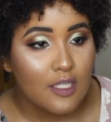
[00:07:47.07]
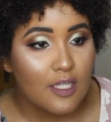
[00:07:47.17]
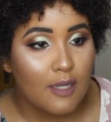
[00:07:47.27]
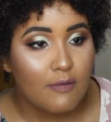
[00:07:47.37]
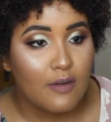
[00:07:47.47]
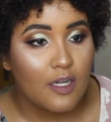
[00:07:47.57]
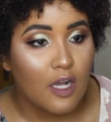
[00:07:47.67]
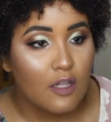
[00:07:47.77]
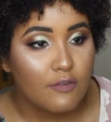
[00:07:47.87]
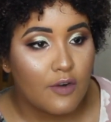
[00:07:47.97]
They're very
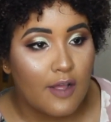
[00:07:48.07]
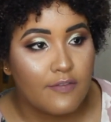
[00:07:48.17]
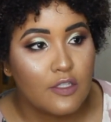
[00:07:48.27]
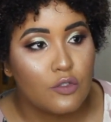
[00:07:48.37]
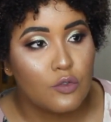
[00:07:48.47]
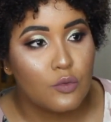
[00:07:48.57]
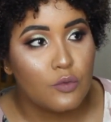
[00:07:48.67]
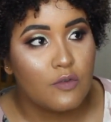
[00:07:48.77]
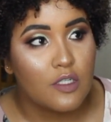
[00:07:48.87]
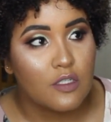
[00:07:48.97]
colorful. I have the
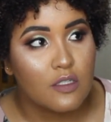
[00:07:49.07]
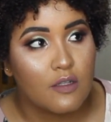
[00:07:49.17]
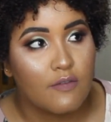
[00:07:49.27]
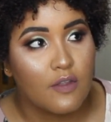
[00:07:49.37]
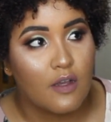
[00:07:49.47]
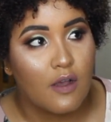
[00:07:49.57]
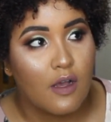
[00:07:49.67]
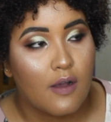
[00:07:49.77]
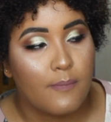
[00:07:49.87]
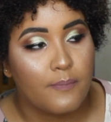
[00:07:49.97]
2 versions of the
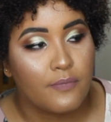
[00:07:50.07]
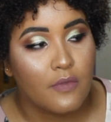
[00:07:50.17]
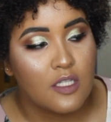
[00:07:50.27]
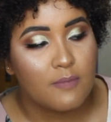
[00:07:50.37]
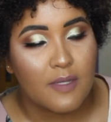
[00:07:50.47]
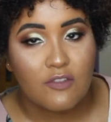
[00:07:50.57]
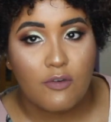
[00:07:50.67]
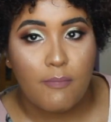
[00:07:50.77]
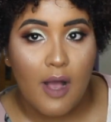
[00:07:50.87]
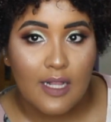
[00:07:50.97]

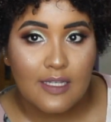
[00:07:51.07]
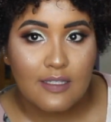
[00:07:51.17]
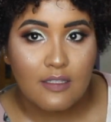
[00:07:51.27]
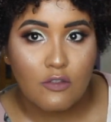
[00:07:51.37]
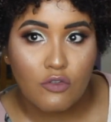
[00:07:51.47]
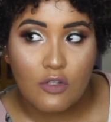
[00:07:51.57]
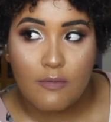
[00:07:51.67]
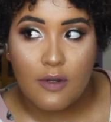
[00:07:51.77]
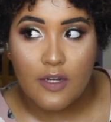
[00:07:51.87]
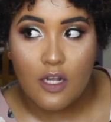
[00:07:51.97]
Spectrum palettes. Those
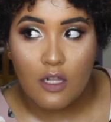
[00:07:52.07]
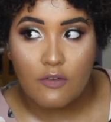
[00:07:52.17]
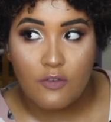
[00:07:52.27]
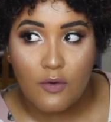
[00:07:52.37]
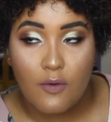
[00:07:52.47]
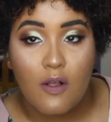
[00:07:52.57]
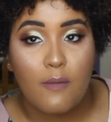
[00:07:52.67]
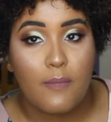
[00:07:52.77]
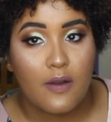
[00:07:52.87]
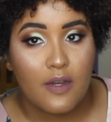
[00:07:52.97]
are very colorful,
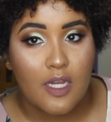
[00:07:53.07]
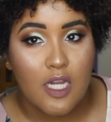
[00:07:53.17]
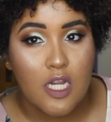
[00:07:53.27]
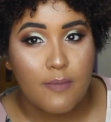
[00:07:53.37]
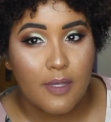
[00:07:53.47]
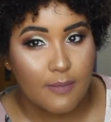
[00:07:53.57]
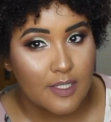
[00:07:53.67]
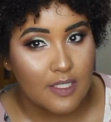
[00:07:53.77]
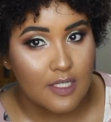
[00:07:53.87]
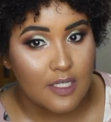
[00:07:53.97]
very
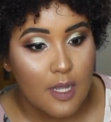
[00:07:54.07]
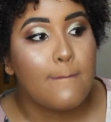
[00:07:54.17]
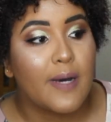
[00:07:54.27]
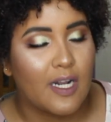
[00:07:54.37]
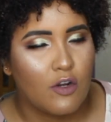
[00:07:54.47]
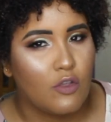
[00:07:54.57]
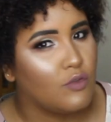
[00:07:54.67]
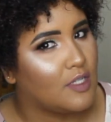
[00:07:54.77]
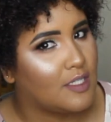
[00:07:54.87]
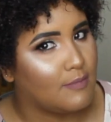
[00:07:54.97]
pigmented, but I don't
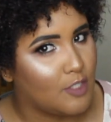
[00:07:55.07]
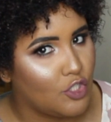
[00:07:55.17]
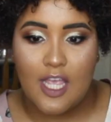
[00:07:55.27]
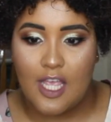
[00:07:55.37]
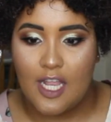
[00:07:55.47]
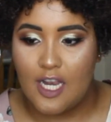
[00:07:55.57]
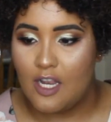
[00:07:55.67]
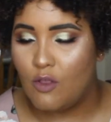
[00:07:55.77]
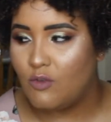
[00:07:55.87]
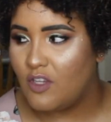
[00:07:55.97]
use it as much.
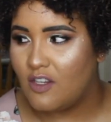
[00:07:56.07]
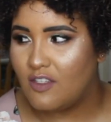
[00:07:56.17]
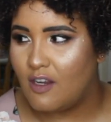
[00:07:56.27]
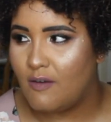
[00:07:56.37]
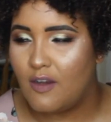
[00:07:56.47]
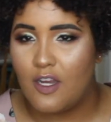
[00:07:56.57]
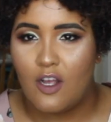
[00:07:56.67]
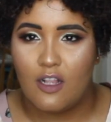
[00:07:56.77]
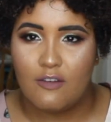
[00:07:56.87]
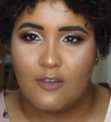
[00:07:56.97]
And those shadows are very
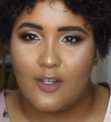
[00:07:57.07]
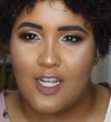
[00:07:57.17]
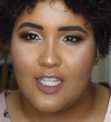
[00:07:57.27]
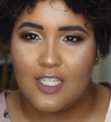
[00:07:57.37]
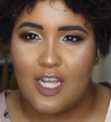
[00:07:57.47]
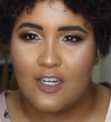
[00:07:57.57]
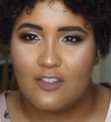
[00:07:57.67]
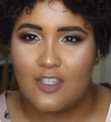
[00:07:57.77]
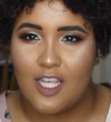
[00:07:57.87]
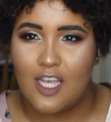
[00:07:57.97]
colorful, and I
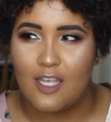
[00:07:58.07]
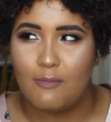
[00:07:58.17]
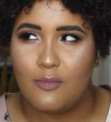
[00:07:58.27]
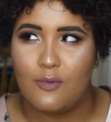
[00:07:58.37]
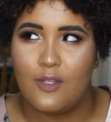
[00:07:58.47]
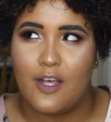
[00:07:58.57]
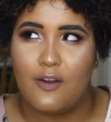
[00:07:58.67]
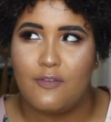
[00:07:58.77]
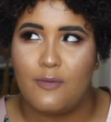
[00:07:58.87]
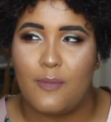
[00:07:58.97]
don't think I can pull that
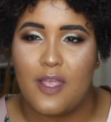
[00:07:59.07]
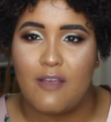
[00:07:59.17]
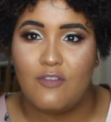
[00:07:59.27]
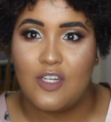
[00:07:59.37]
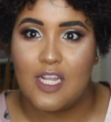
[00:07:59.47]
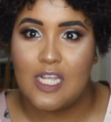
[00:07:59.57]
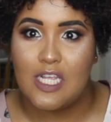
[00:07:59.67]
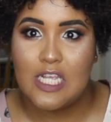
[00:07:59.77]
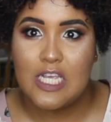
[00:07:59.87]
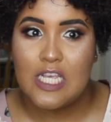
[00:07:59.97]
off on my
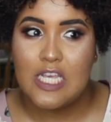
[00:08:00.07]
everyday